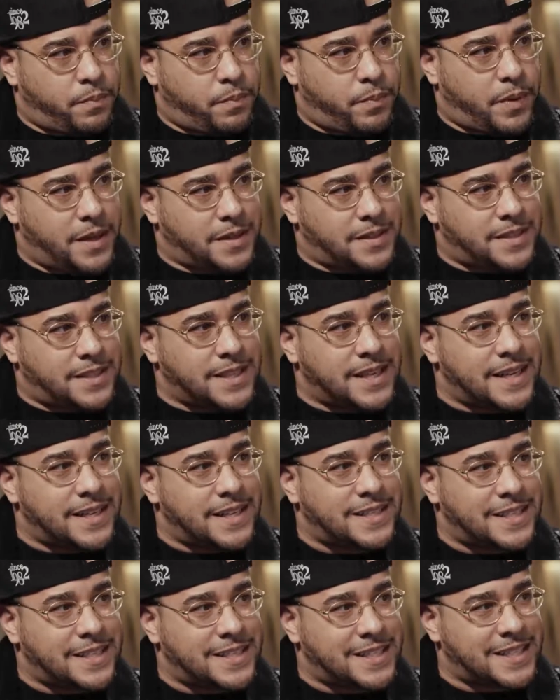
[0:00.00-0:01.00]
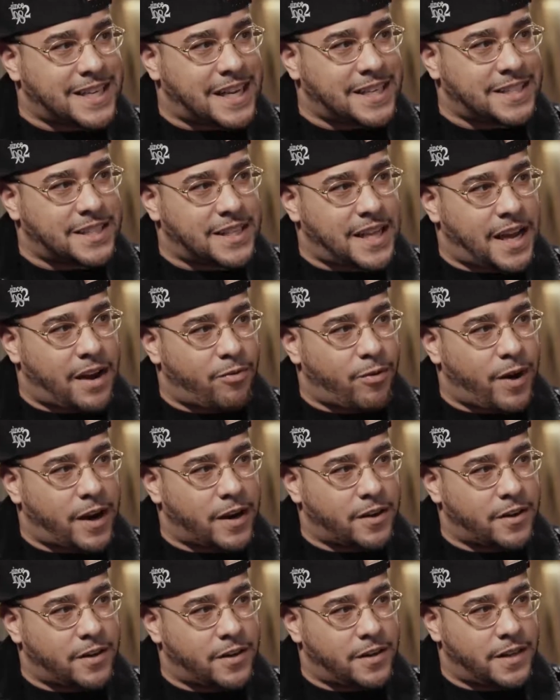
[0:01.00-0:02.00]
But seeing the success of that
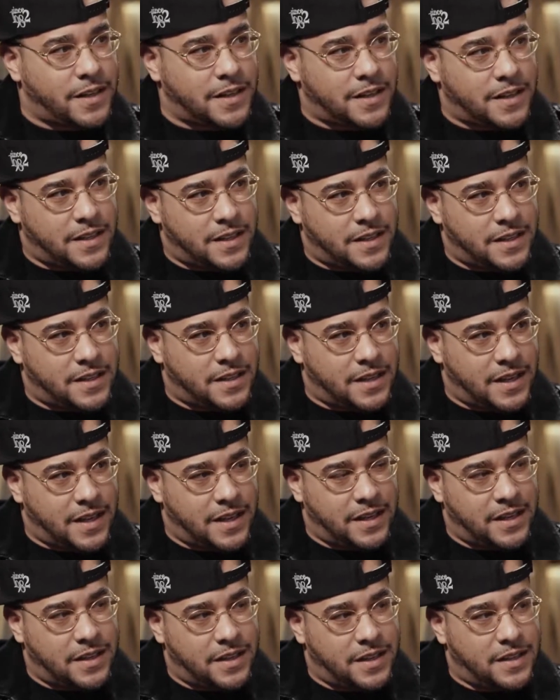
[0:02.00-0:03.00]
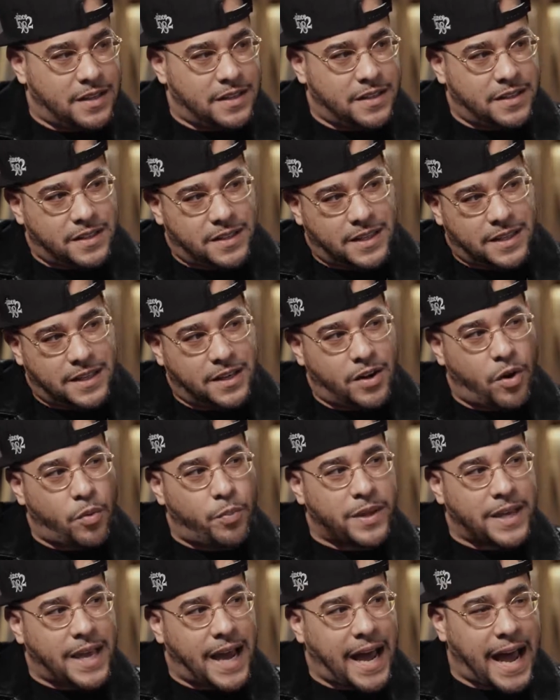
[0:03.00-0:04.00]
record, did it
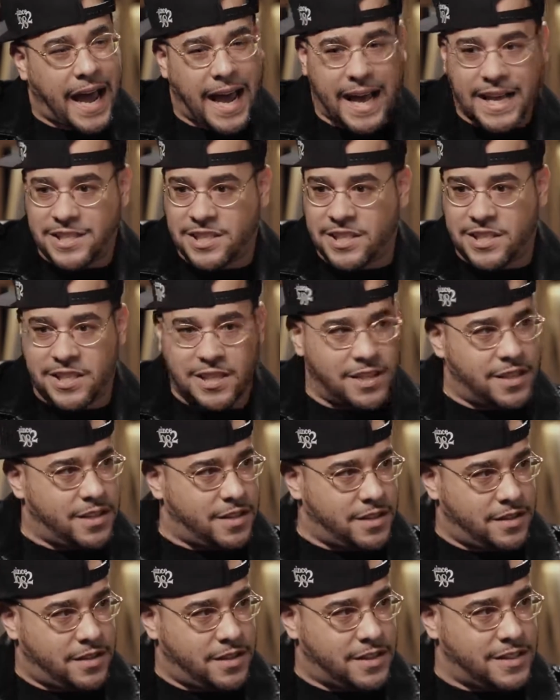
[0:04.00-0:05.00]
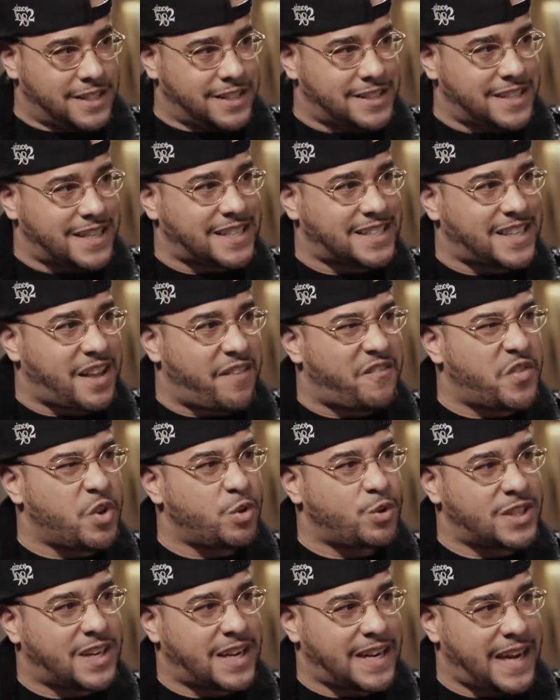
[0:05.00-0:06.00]
open your eyes to the success that
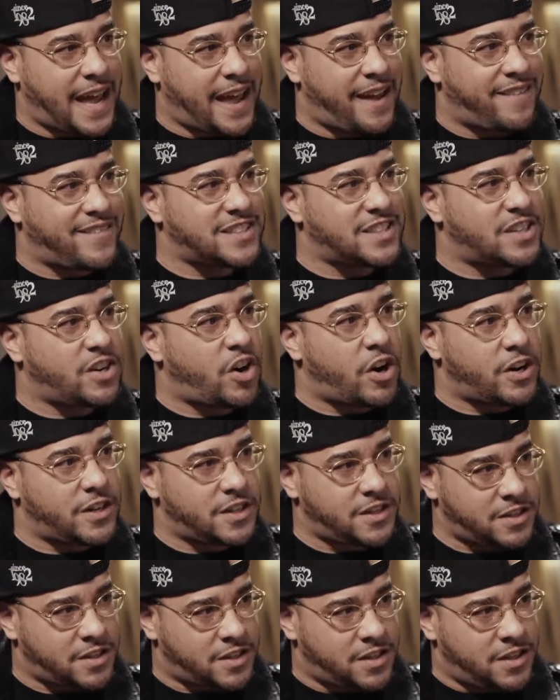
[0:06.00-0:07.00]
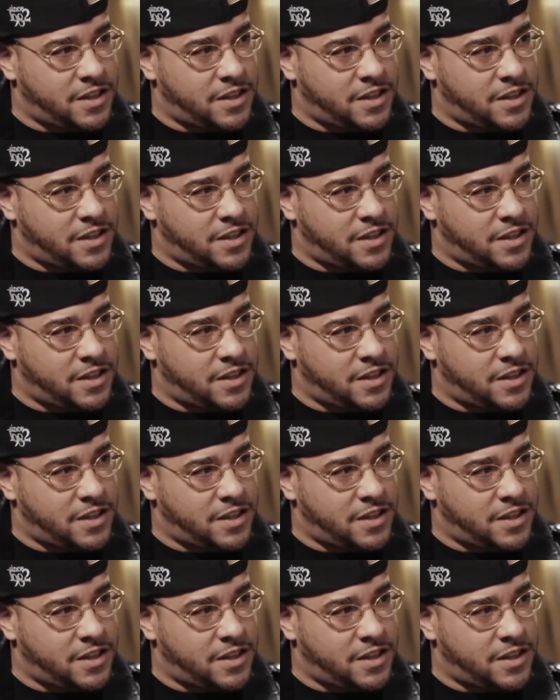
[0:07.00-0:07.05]
Future can have as an artist